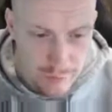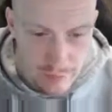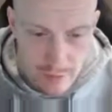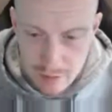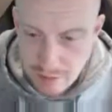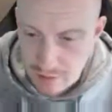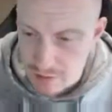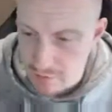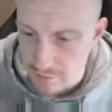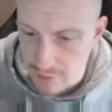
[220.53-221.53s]
That's
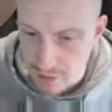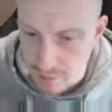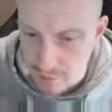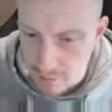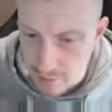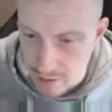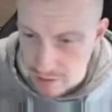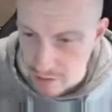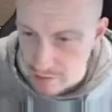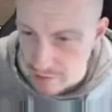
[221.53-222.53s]
convenient for
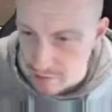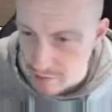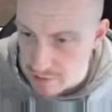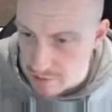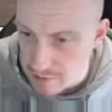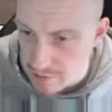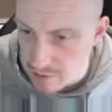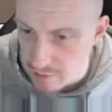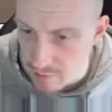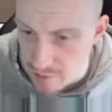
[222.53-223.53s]
players, and I
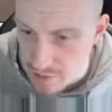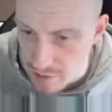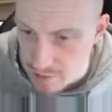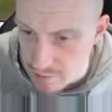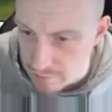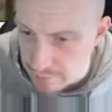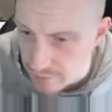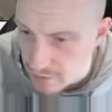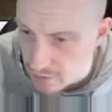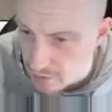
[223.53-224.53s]
hope there's a
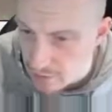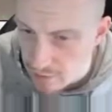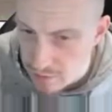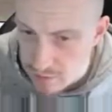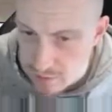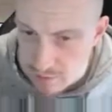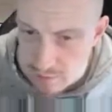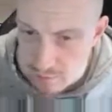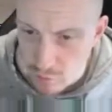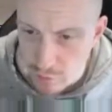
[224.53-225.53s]

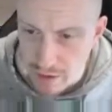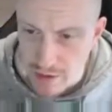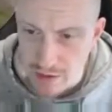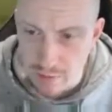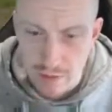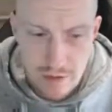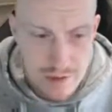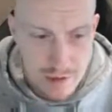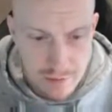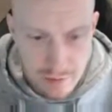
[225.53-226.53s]
rugby team plays
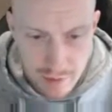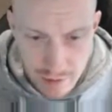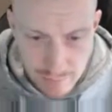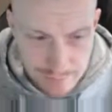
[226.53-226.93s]
here as well.